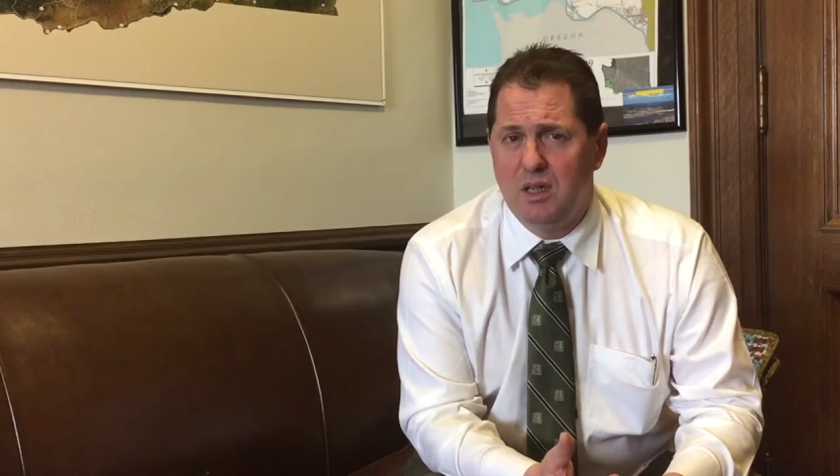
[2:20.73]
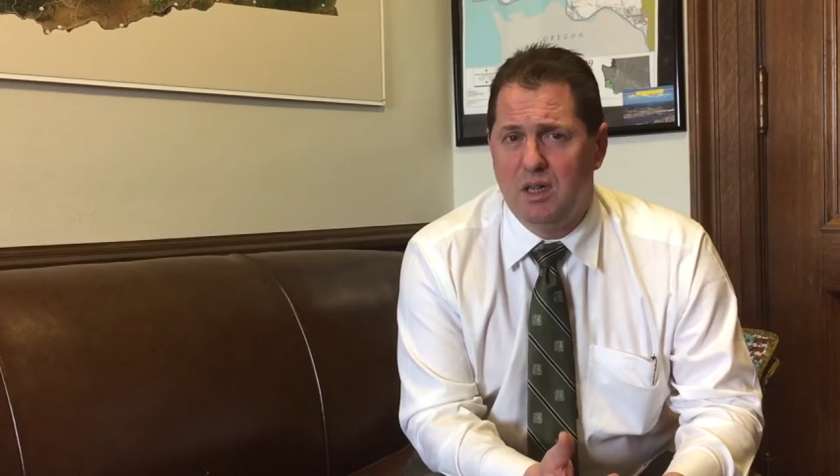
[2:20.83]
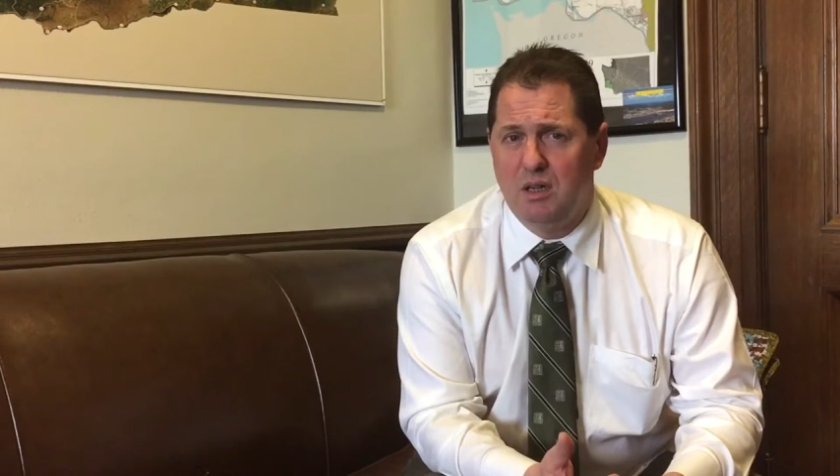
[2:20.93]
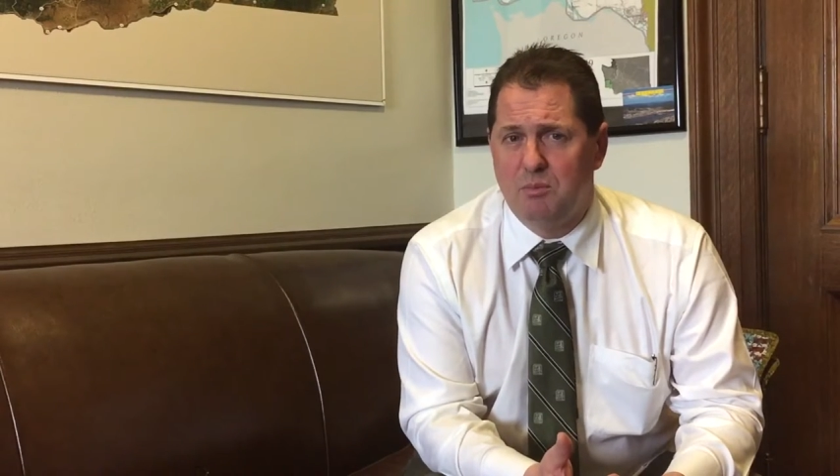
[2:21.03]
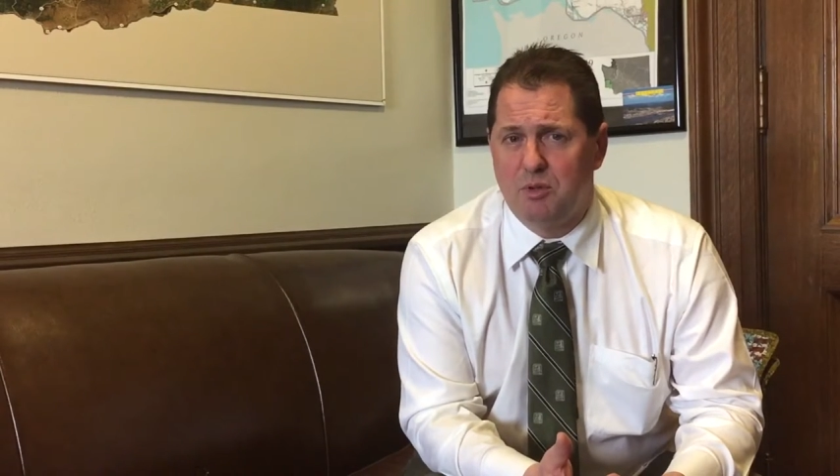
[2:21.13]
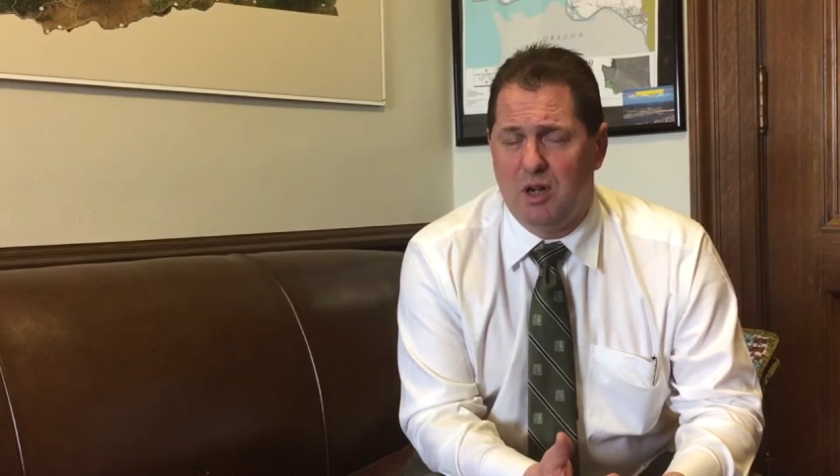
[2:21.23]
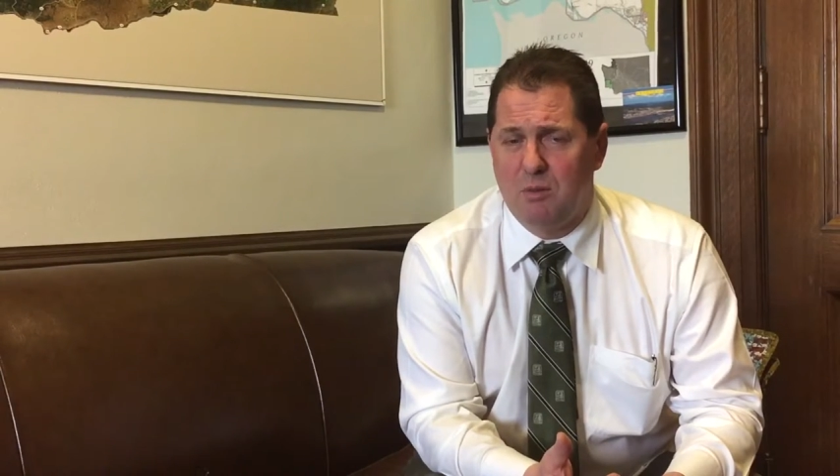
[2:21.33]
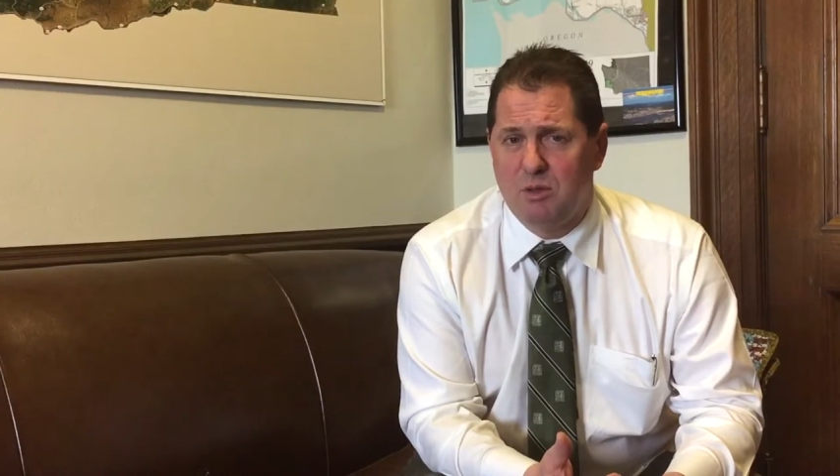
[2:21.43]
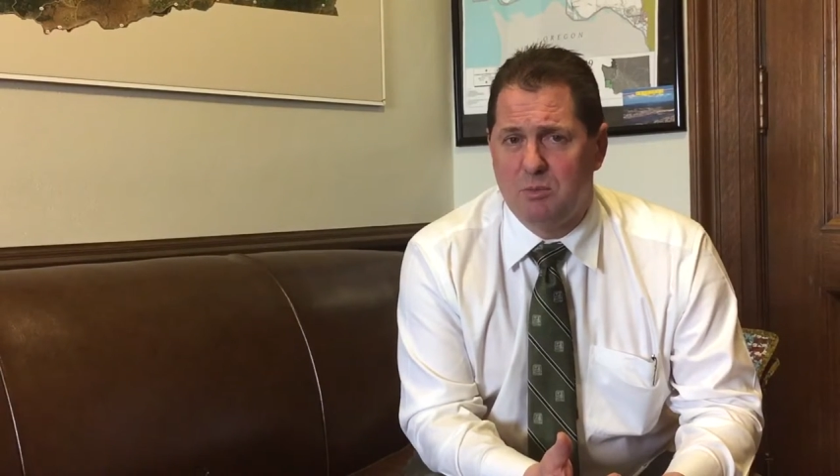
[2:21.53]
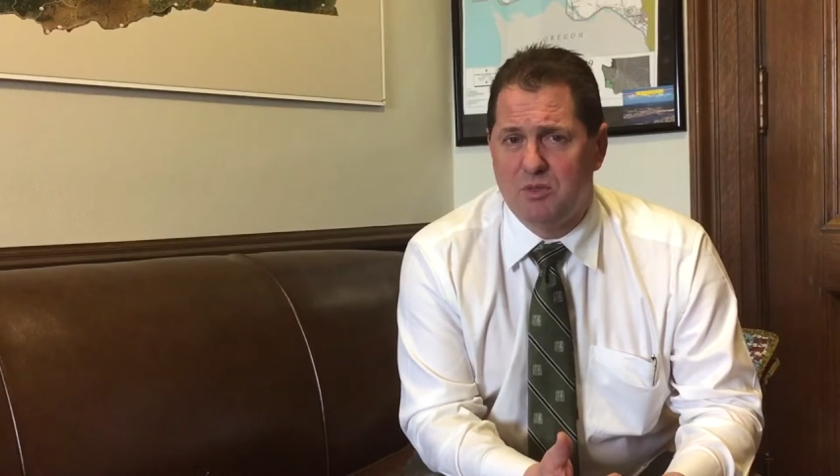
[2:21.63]
uh,
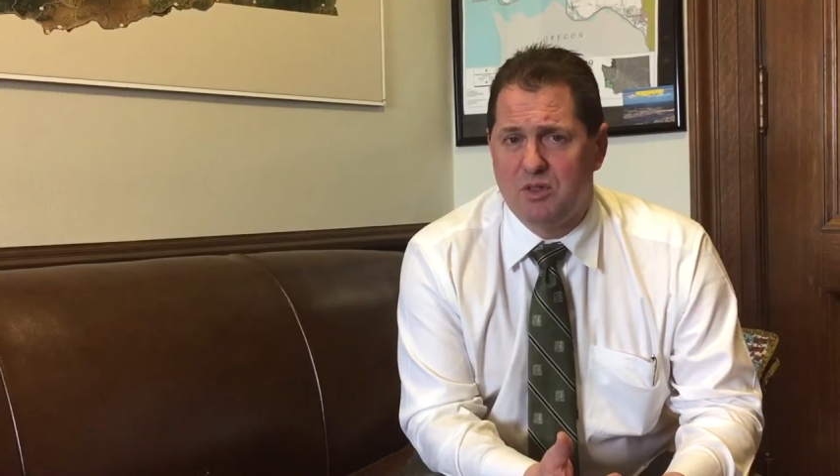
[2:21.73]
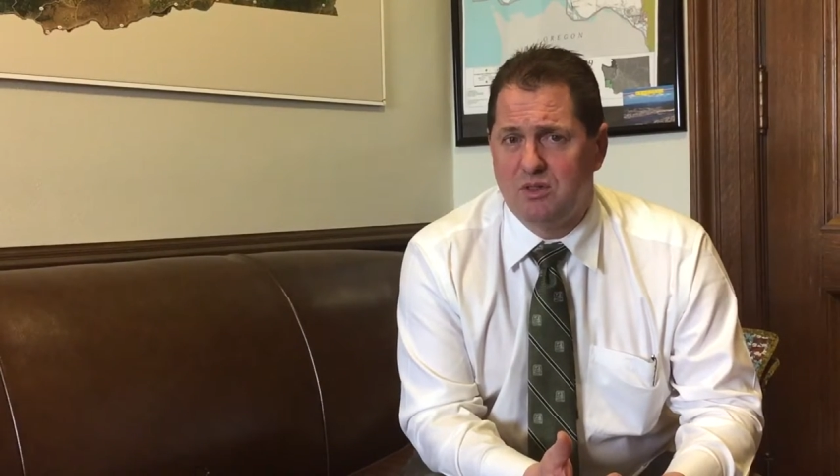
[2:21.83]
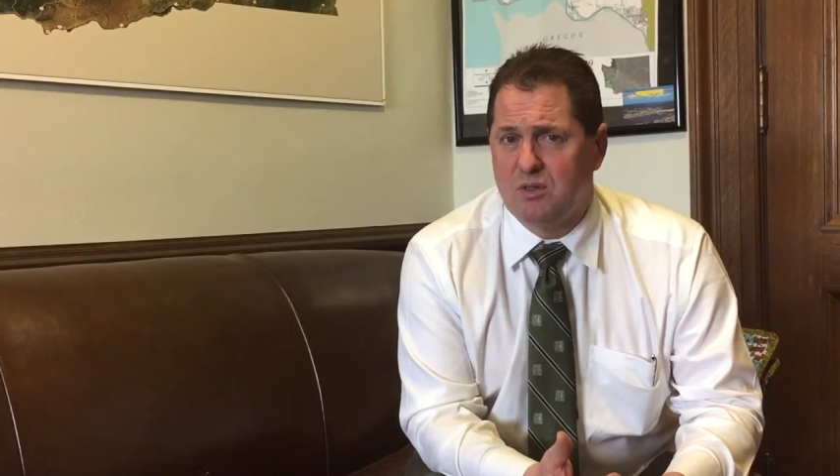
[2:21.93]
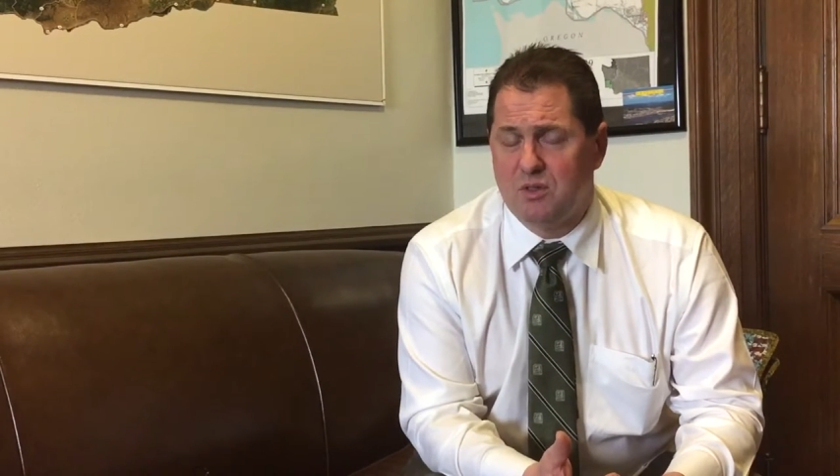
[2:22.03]
problems.